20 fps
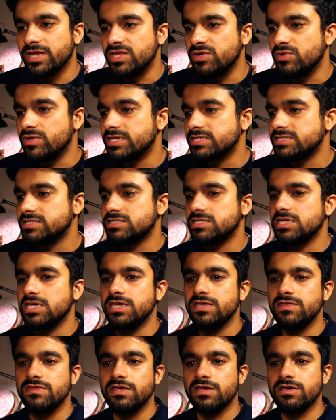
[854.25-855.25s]
and you can
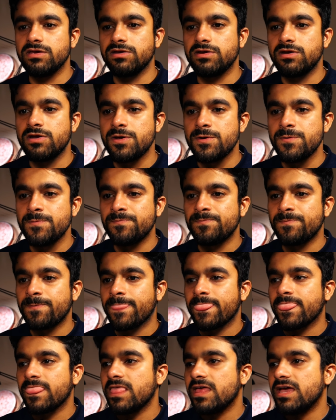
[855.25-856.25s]
see their
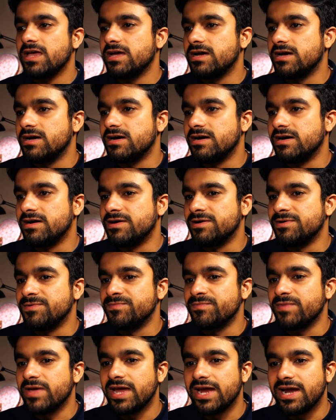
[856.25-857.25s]

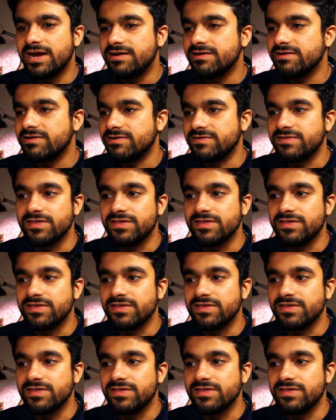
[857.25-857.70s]
header.